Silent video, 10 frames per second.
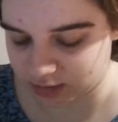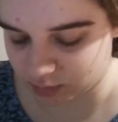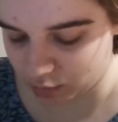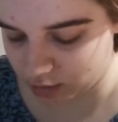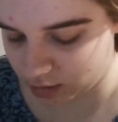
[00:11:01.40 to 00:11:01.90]

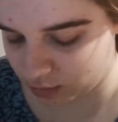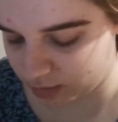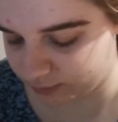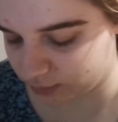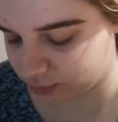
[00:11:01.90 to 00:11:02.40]
tomorrow
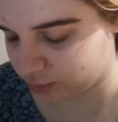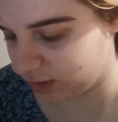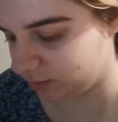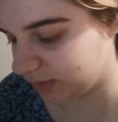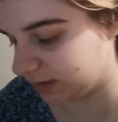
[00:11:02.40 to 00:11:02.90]
of your
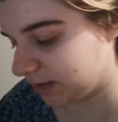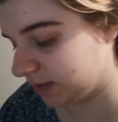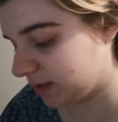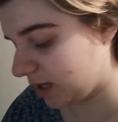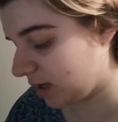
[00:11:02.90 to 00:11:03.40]
dreams
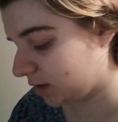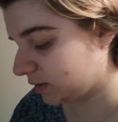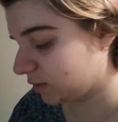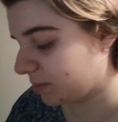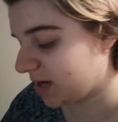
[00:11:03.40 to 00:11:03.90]
today.
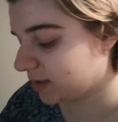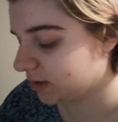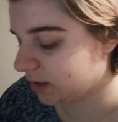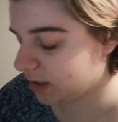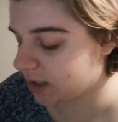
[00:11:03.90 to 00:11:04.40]
So
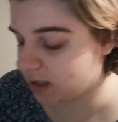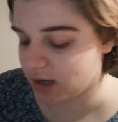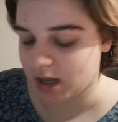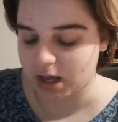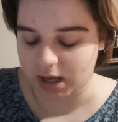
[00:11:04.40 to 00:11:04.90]
basically,
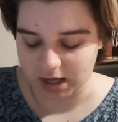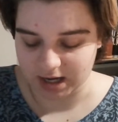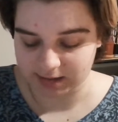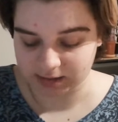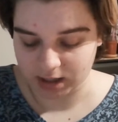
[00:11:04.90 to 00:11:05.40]

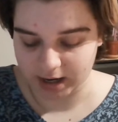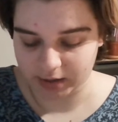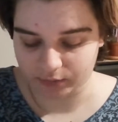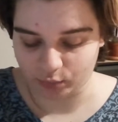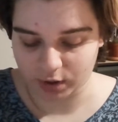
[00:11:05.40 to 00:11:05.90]
it's kind
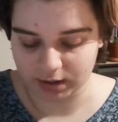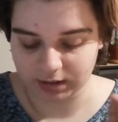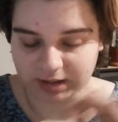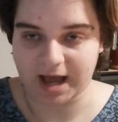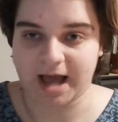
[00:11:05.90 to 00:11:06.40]
of one
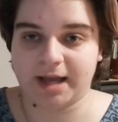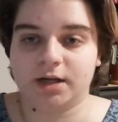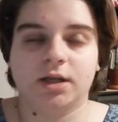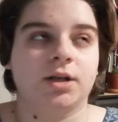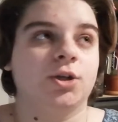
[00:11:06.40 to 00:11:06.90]
that
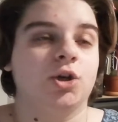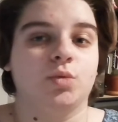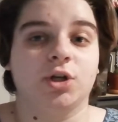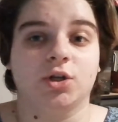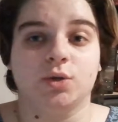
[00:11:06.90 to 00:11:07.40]
you
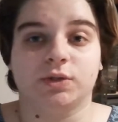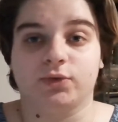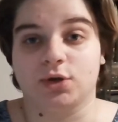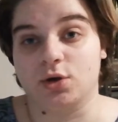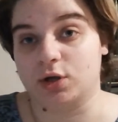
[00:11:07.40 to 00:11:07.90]
would use for
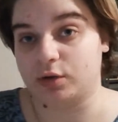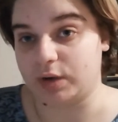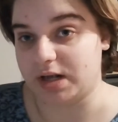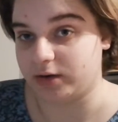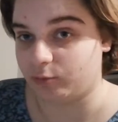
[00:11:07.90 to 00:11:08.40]
a
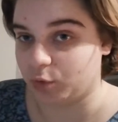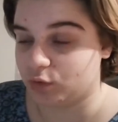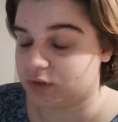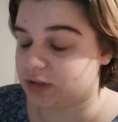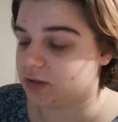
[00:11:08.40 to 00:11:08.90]
creative
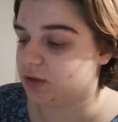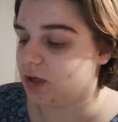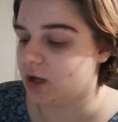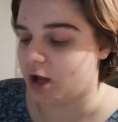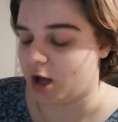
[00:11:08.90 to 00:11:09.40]
boost.
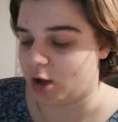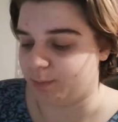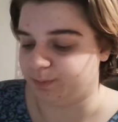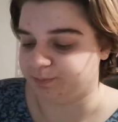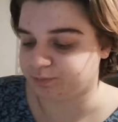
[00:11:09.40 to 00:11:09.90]

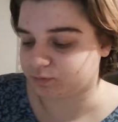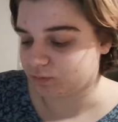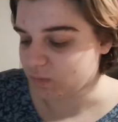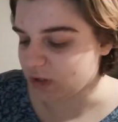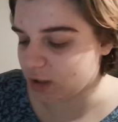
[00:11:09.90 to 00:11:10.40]
If
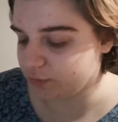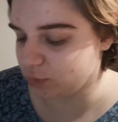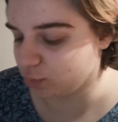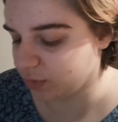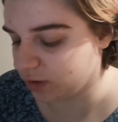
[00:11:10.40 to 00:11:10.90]
you
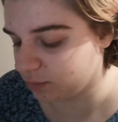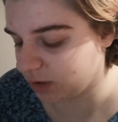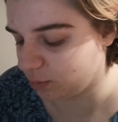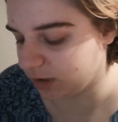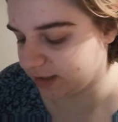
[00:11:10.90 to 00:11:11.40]
really, really
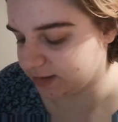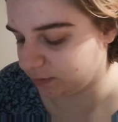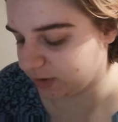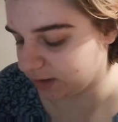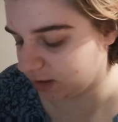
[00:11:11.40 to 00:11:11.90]
want to get
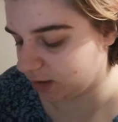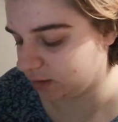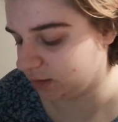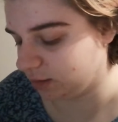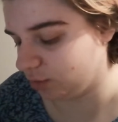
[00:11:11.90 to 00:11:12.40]
something
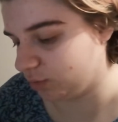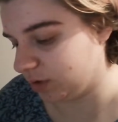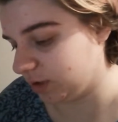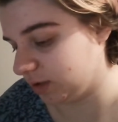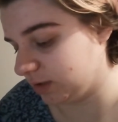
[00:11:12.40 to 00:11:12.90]
done, you
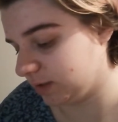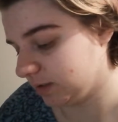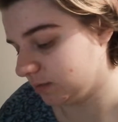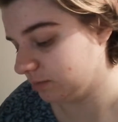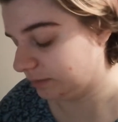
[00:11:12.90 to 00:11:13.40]
would
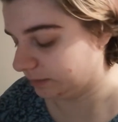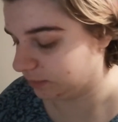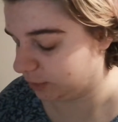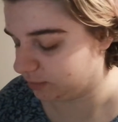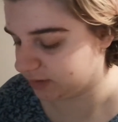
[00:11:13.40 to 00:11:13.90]

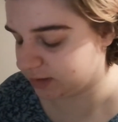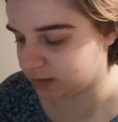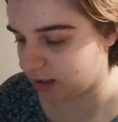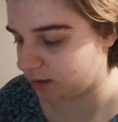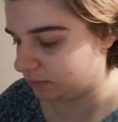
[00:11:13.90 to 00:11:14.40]
use this
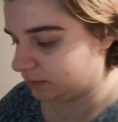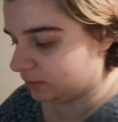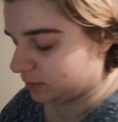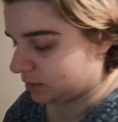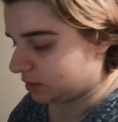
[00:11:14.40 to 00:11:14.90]
guy.
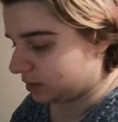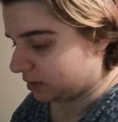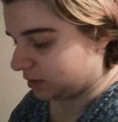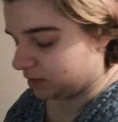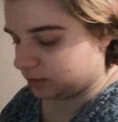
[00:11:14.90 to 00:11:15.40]

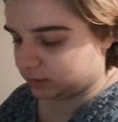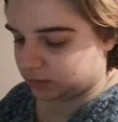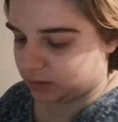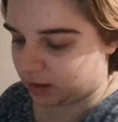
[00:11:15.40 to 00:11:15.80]
Yeah.